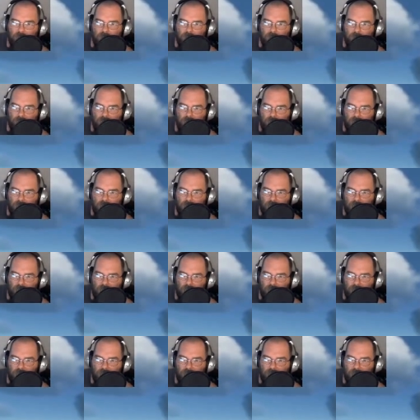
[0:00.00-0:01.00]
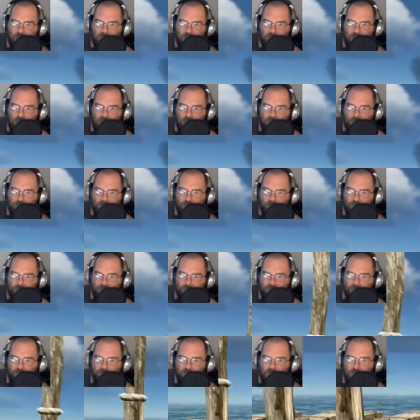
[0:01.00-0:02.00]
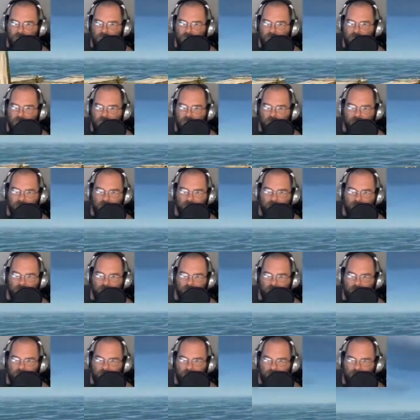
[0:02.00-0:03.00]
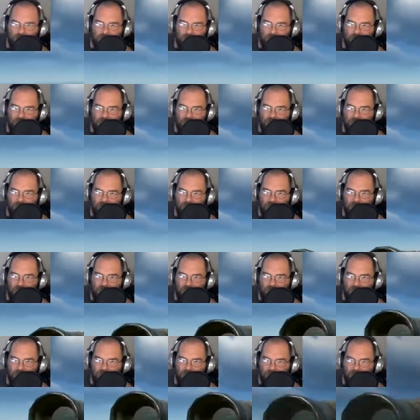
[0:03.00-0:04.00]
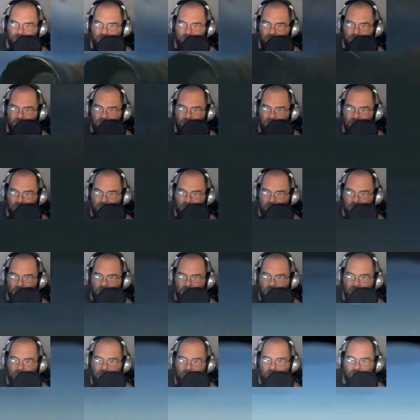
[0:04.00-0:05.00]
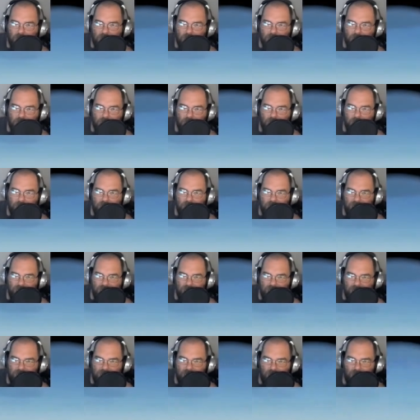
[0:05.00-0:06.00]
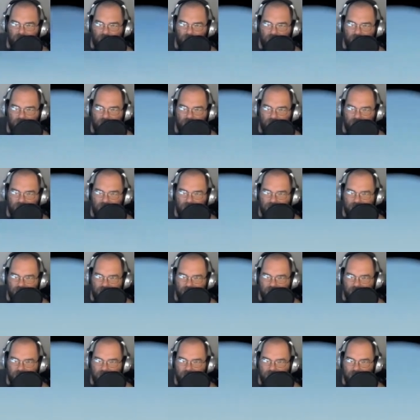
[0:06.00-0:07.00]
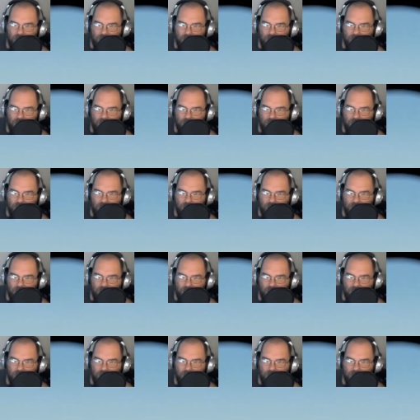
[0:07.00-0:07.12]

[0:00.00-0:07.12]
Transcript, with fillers: look at that yet. I gotta see that because I don't know exactly what that is.